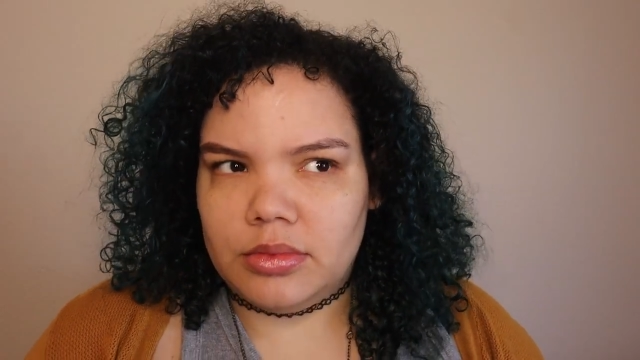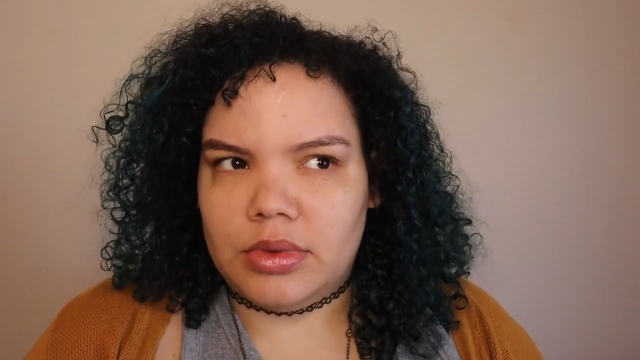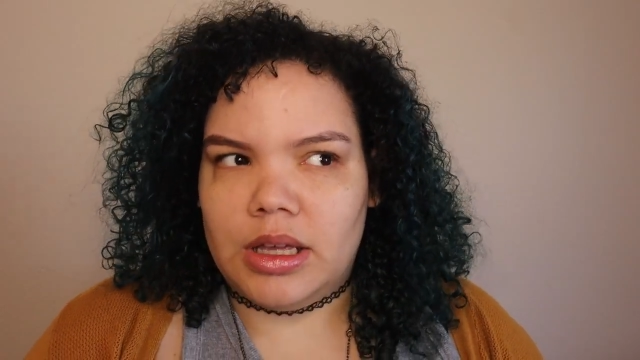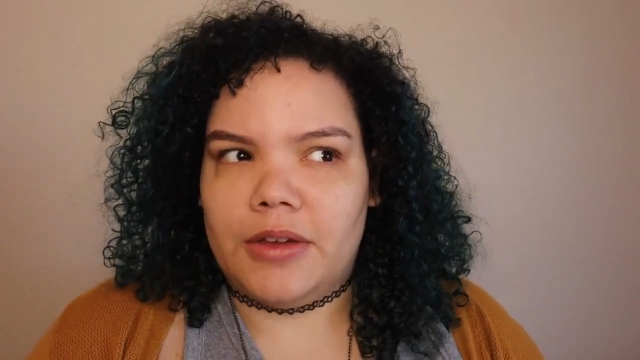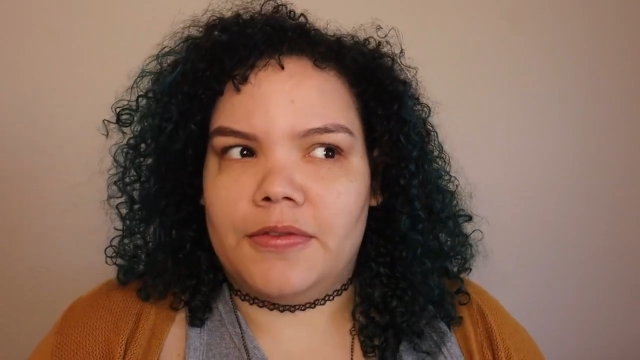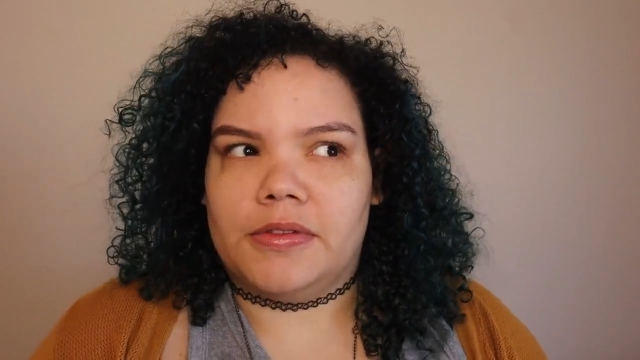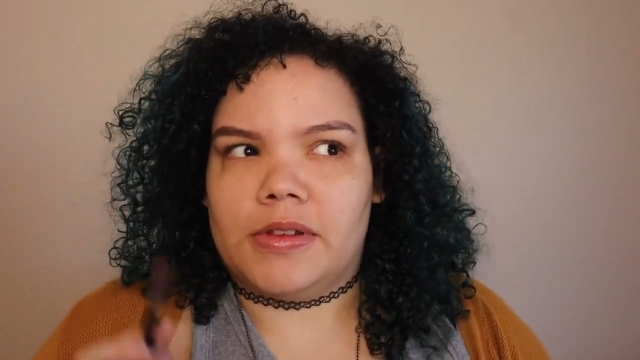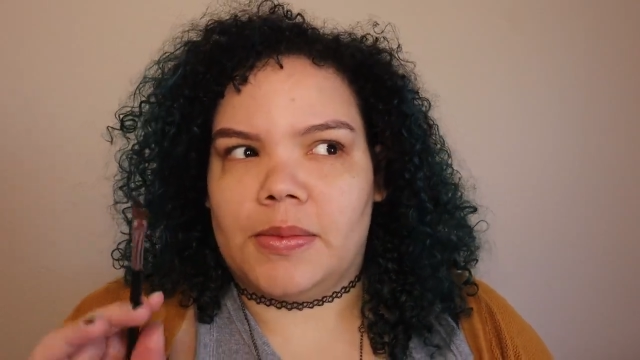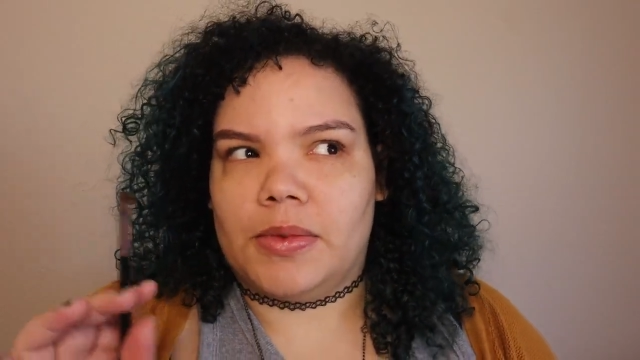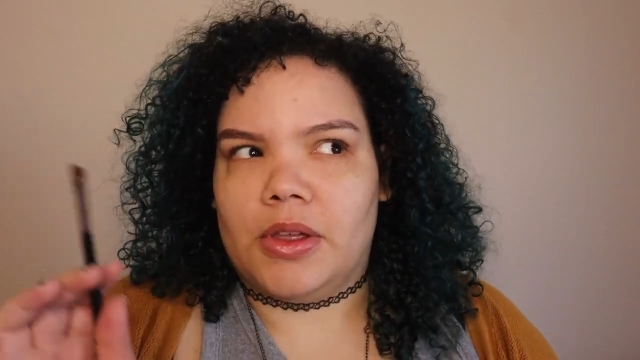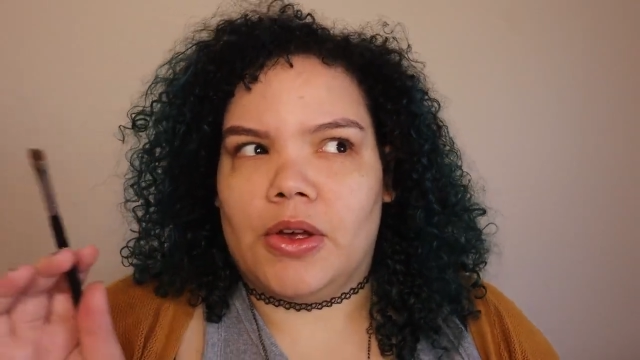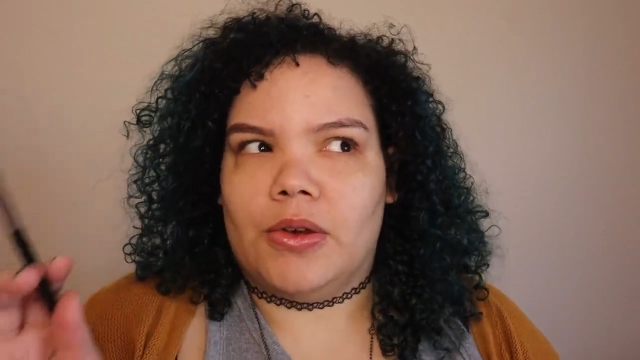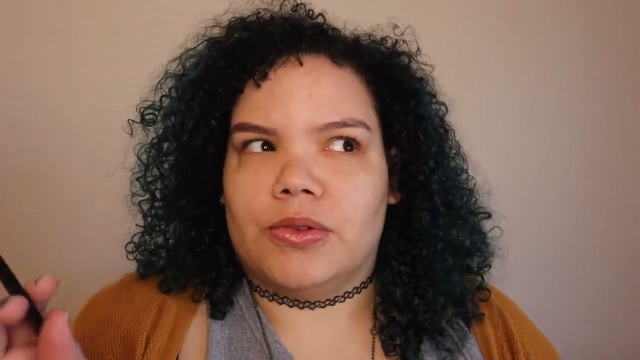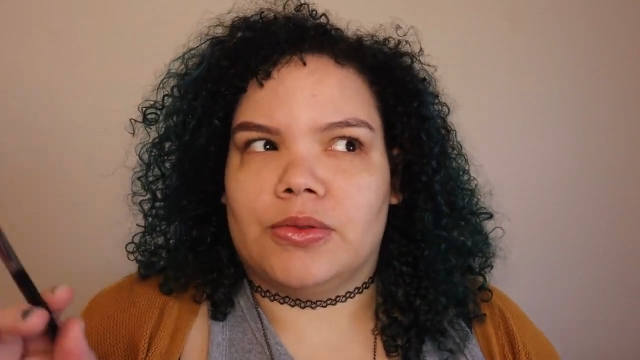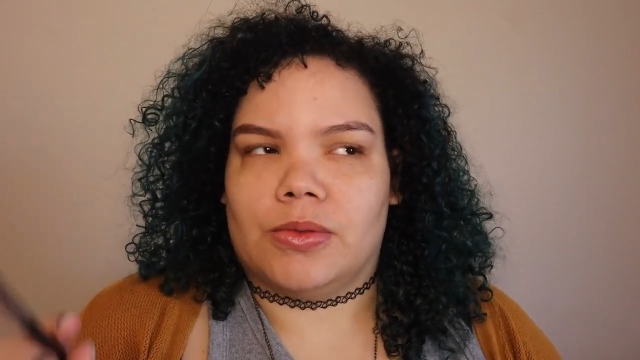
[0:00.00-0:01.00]
if something
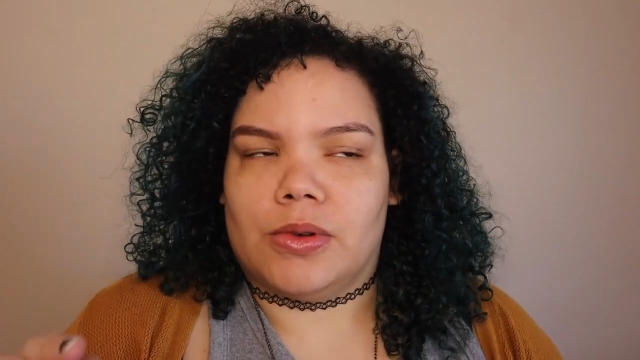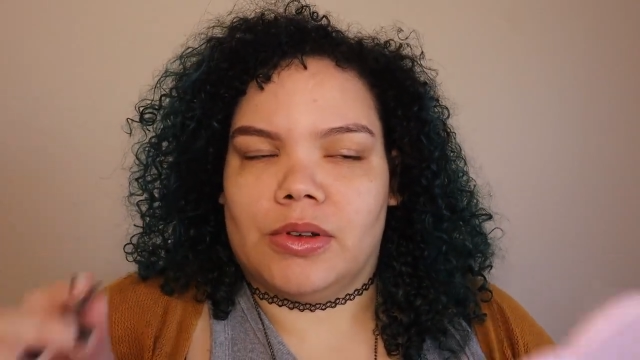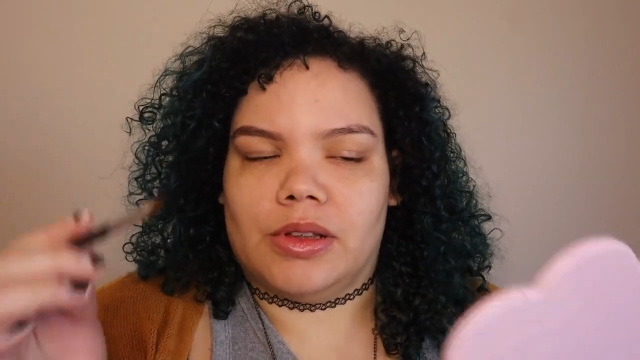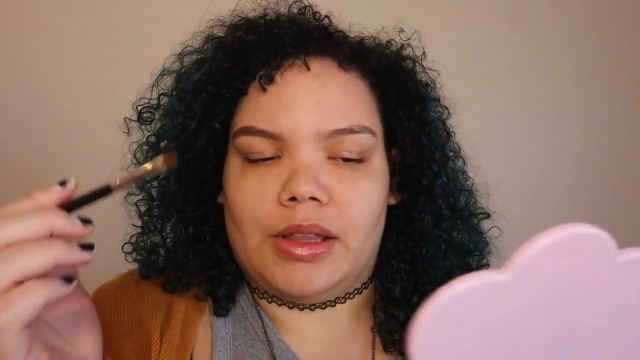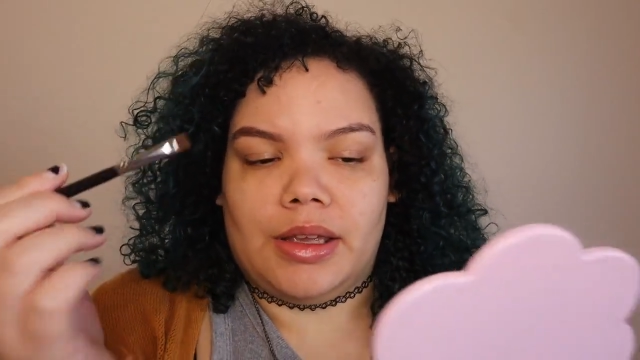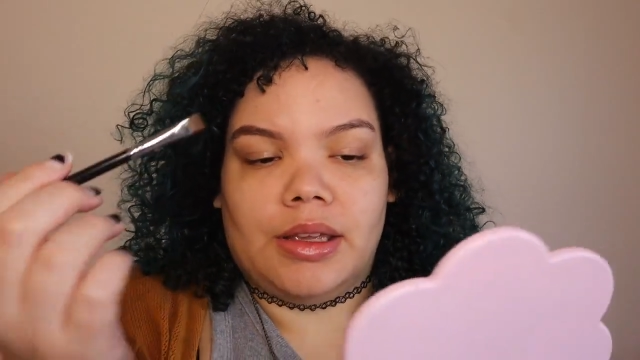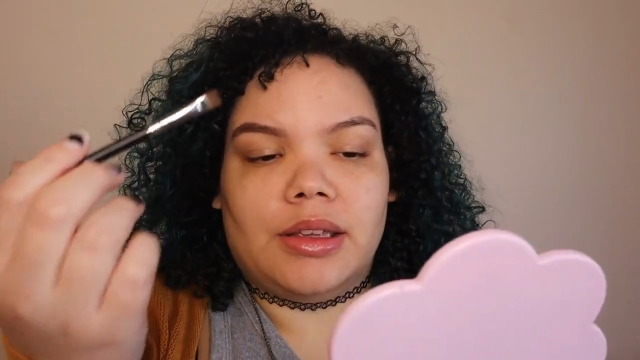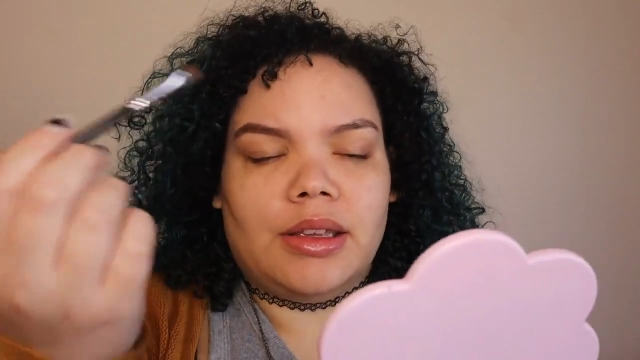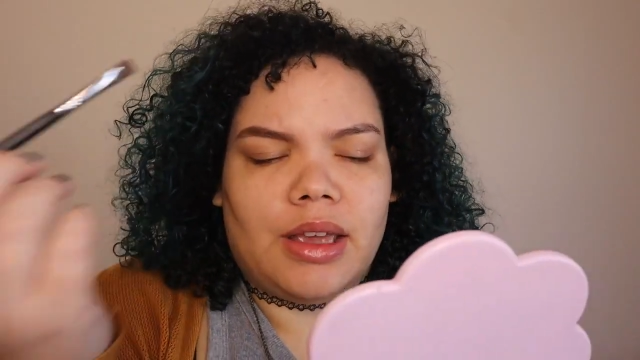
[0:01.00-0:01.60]
goes wrong, like,